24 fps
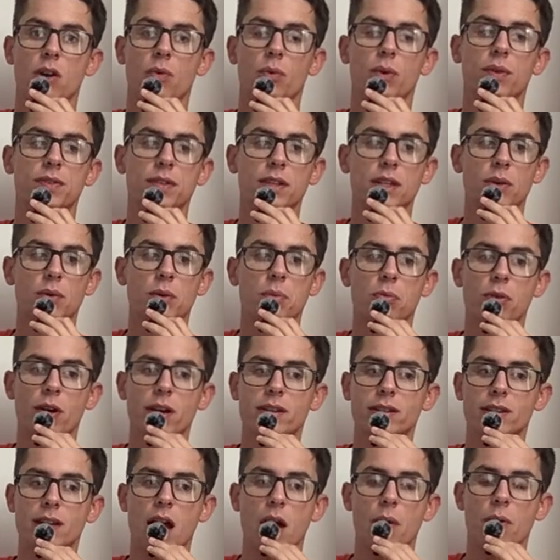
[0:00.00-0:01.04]
We've seen it with
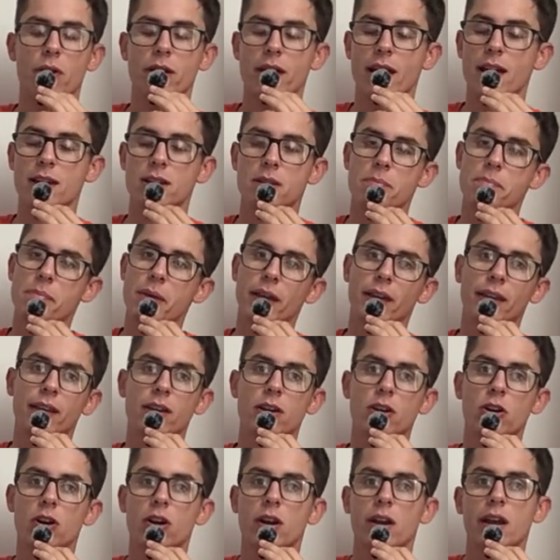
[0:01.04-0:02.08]
Prescott where he has a big
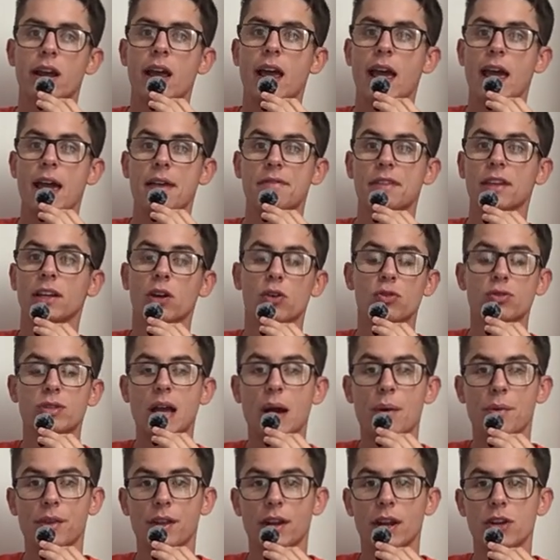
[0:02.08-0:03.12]
year and then goes
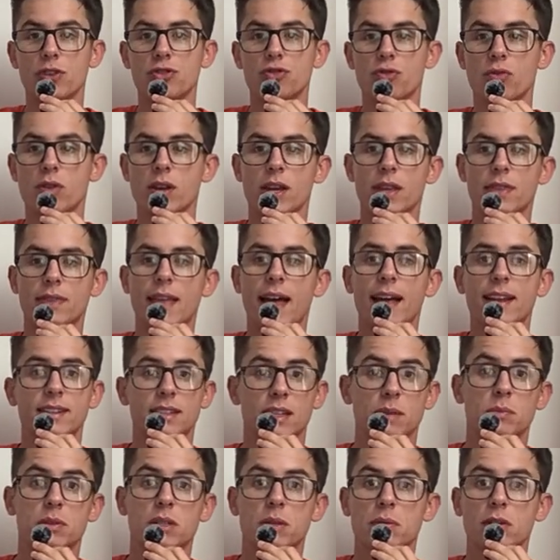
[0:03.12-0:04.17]
down with an injury, and that
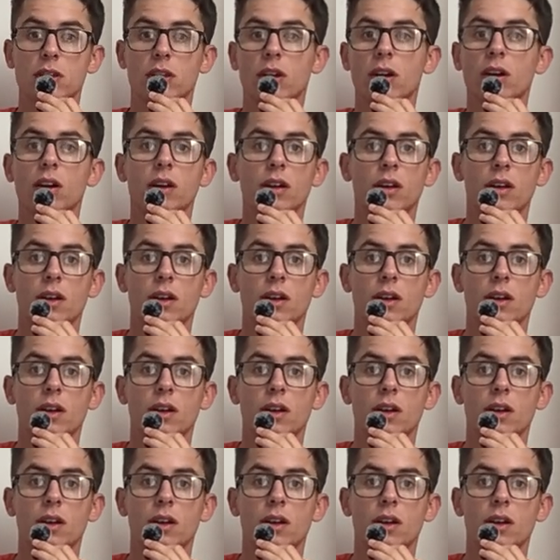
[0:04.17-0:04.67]
seems to be the